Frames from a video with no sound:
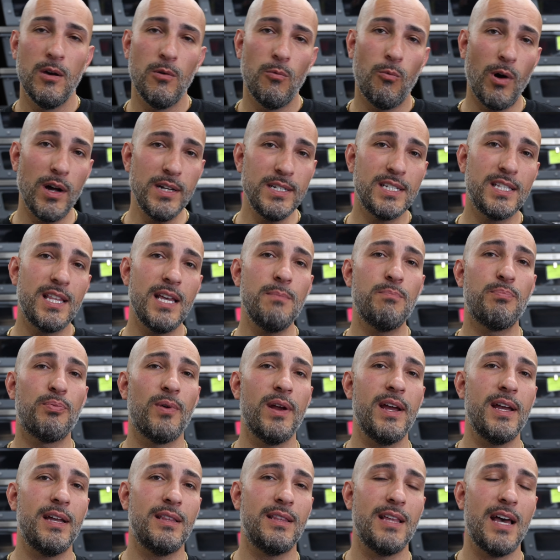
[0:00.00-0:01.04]
Once they
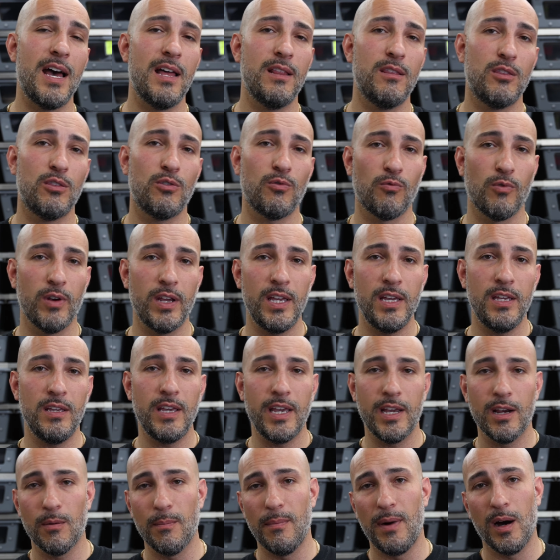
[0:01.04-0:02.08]
break that
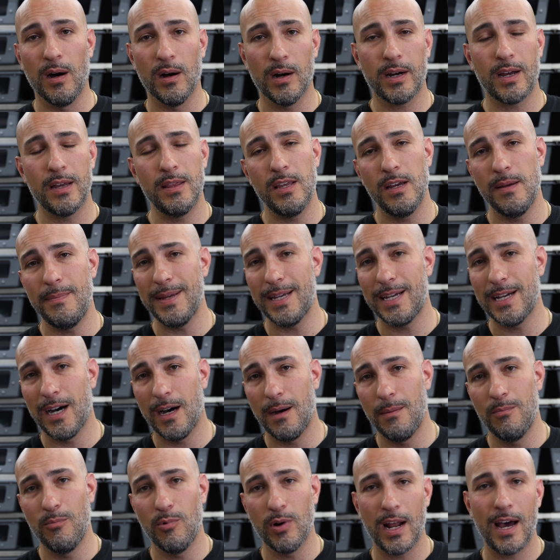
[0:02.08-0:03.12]
3-year mark and they
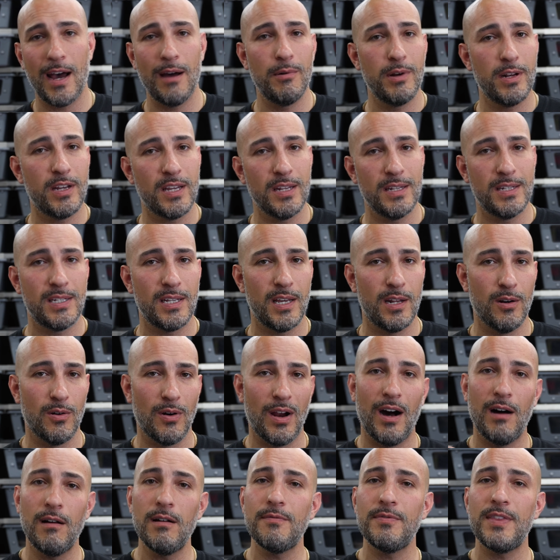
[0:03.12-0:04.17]
become what I would consider
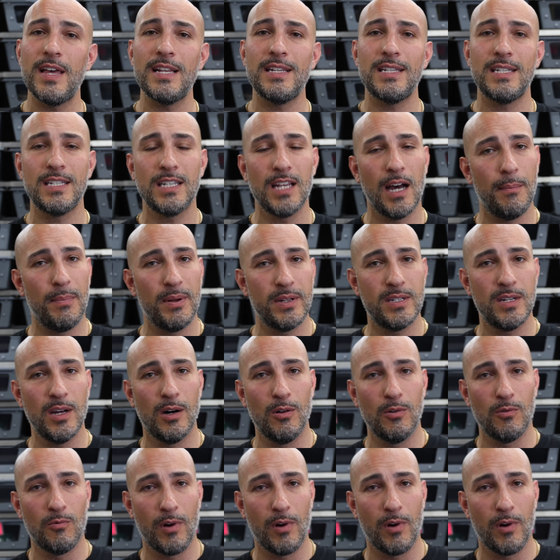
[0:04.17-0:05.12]
out of that sub-adult